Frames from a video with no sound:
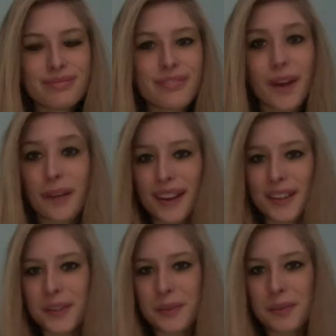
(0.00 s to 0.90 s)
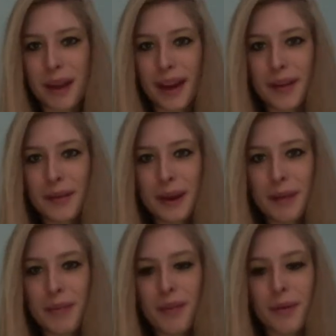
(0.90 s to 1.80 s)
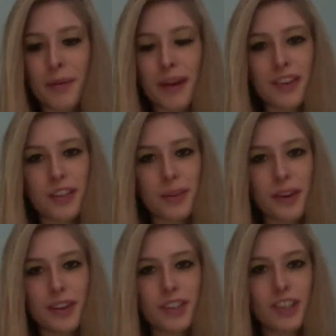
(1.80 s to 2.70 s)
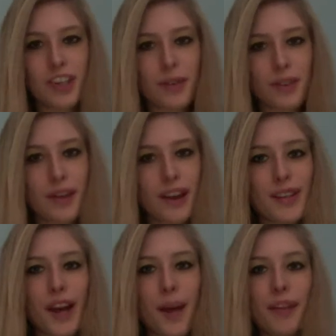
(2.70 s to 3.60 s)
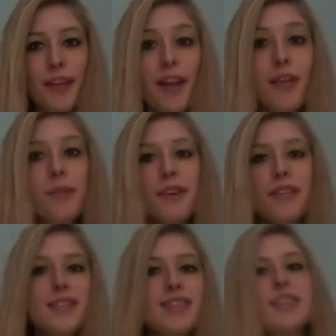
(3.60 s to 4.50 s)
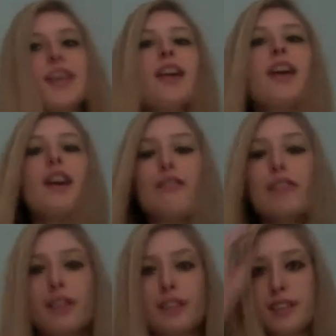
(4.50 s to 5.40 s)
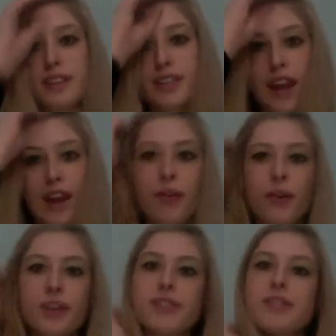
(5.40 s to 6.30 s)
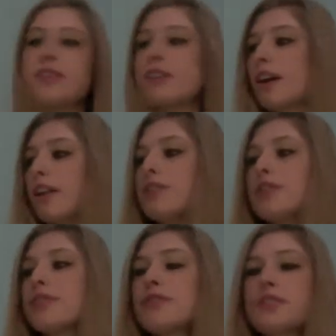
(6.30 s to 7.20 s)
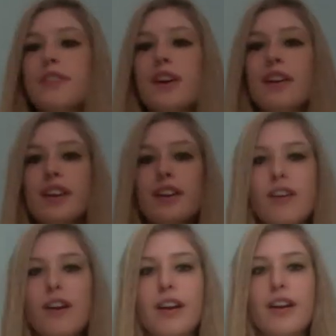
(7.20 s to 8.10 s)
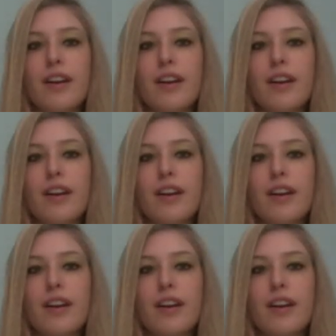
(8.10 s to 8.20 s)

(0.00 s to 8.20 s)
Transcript: Alrighty, and so we're back up here in my room, and I just wanted to share with you guys a couple of other pieces that fall into these categories of these colors. First of all, here are